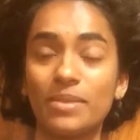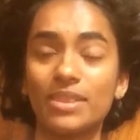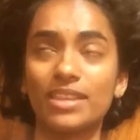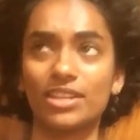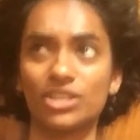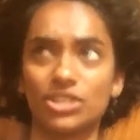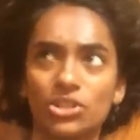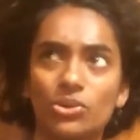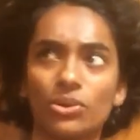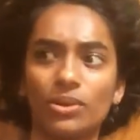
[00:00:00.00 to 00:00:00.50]
and
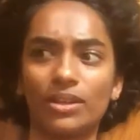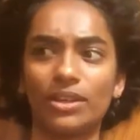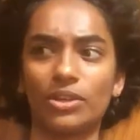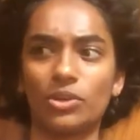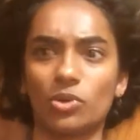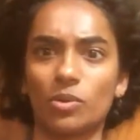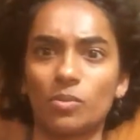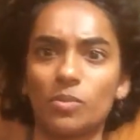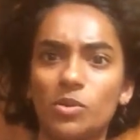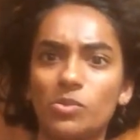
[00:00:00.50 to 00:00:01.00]
that's totally
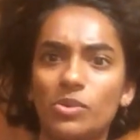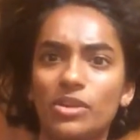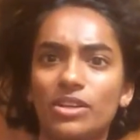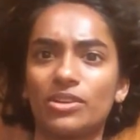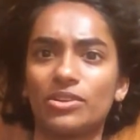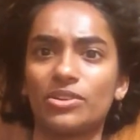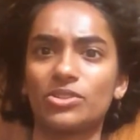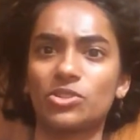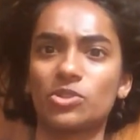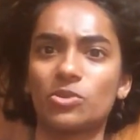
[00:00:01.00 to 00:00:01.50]
normal when
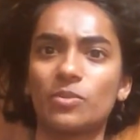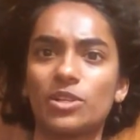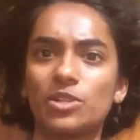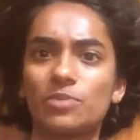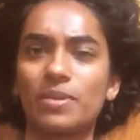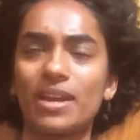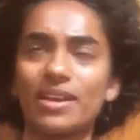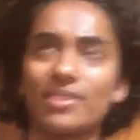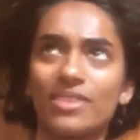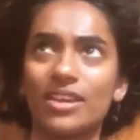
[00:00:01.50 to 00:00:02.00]
you're in so
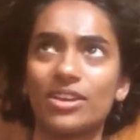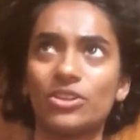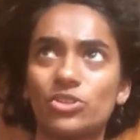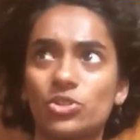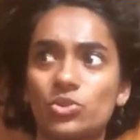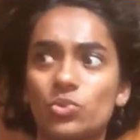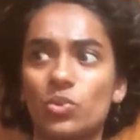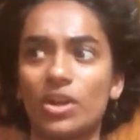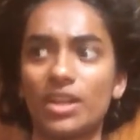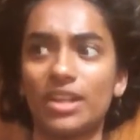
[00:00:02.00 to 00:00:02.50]
much pain that you
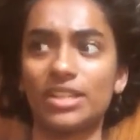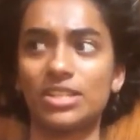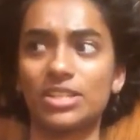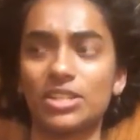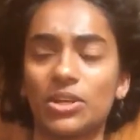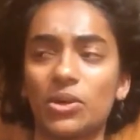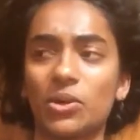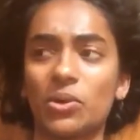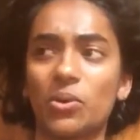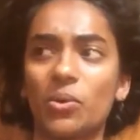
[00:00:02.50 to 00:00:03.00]
just want it to
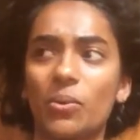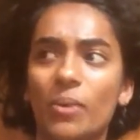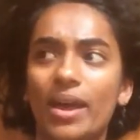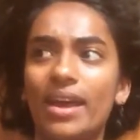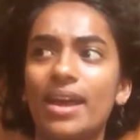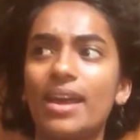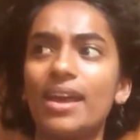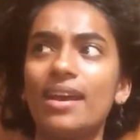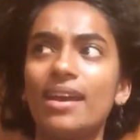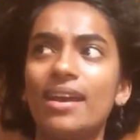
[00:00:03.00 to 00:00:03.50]
go
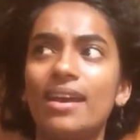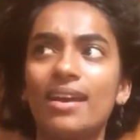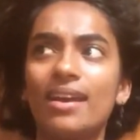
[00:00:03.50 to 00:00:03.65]
away,